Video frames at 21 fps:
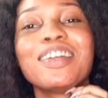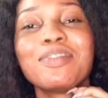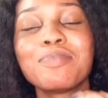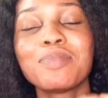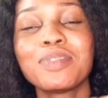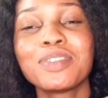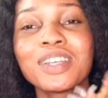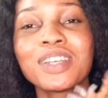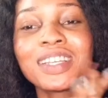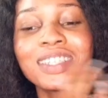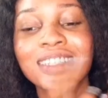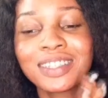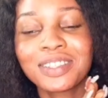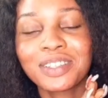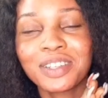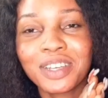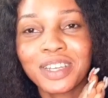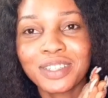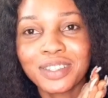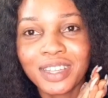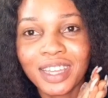Please just
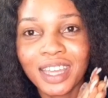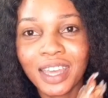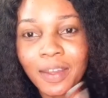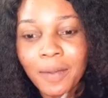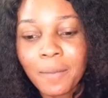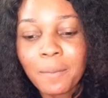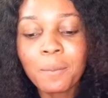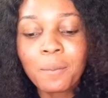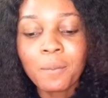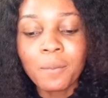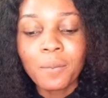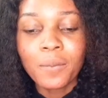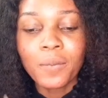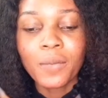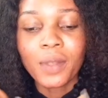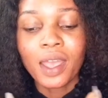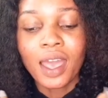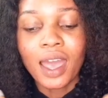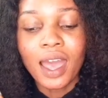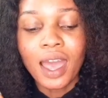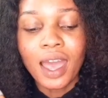ignore it, okay?
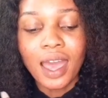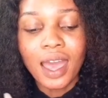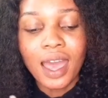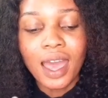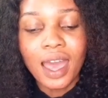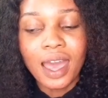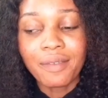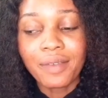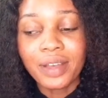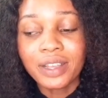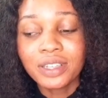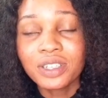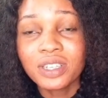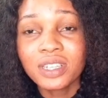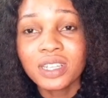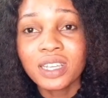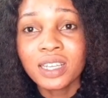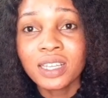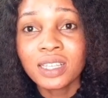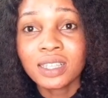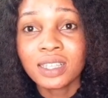I've
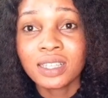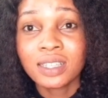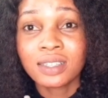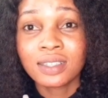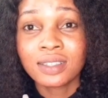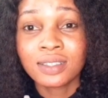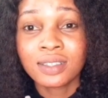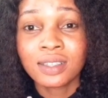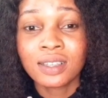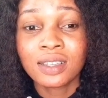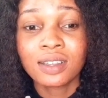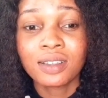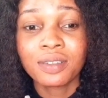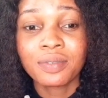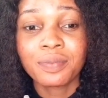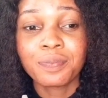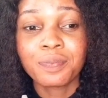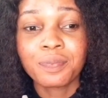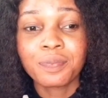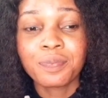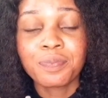actually
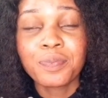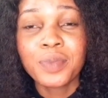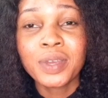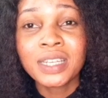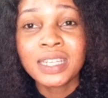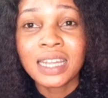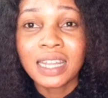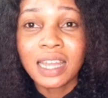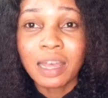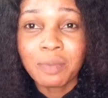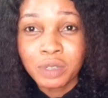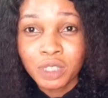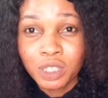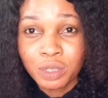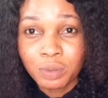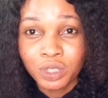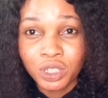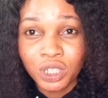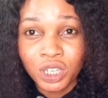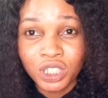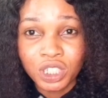made it an habit to
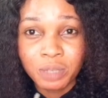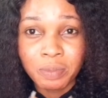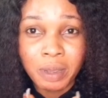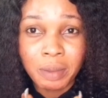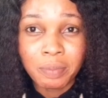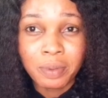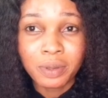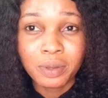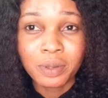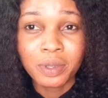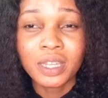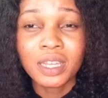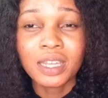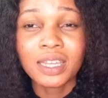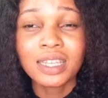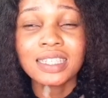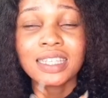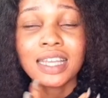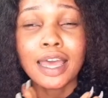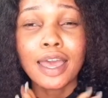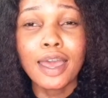be changing my
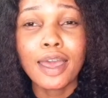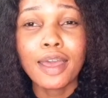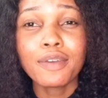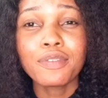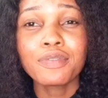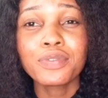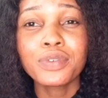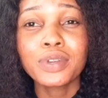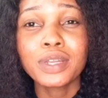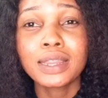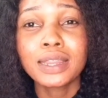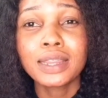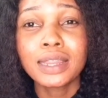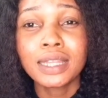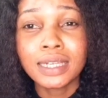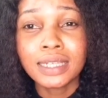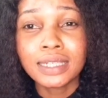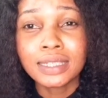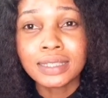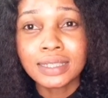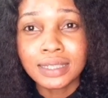pillowcase every
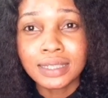three